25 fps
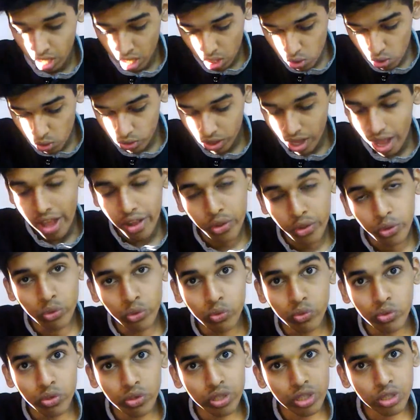Lukaku
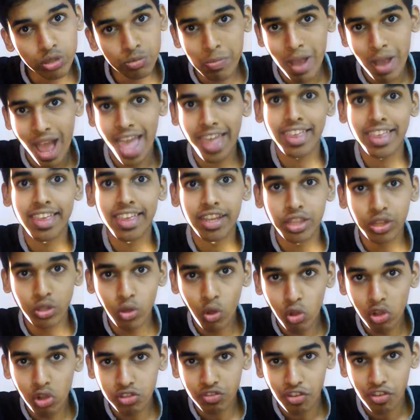is banging in
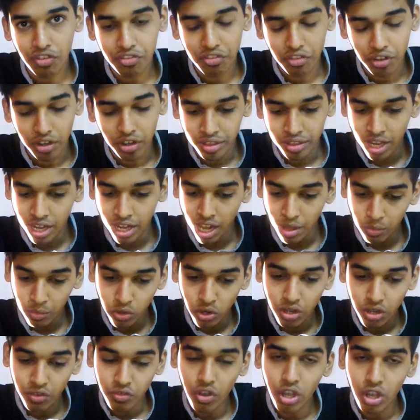goals for fun, and I'm
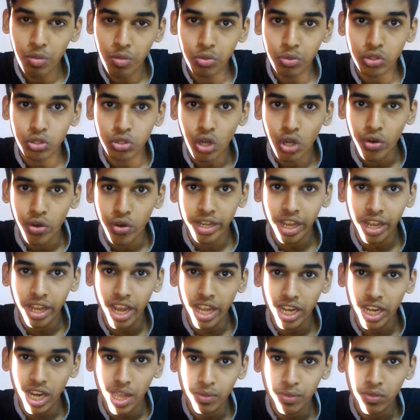going for him to score
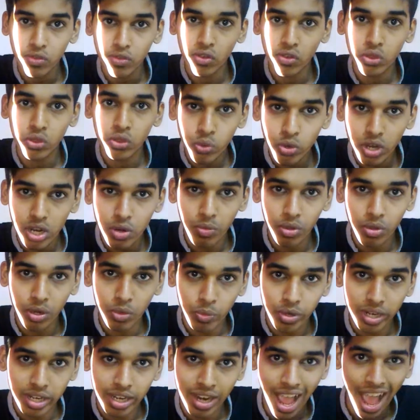again. I'm for 3-1
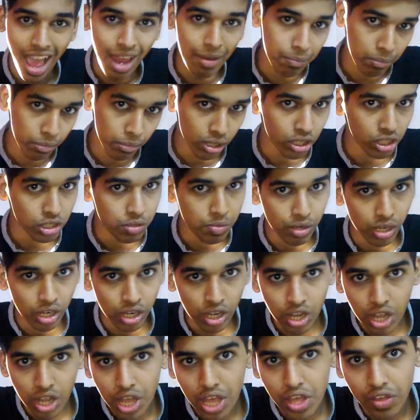win at Middlesbrough
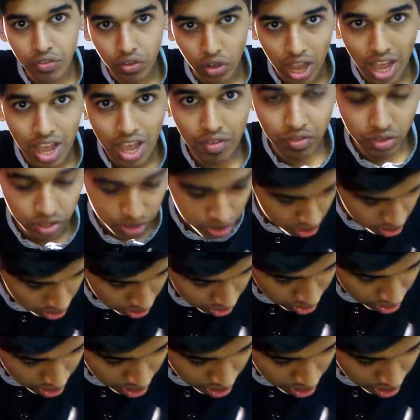for Everton.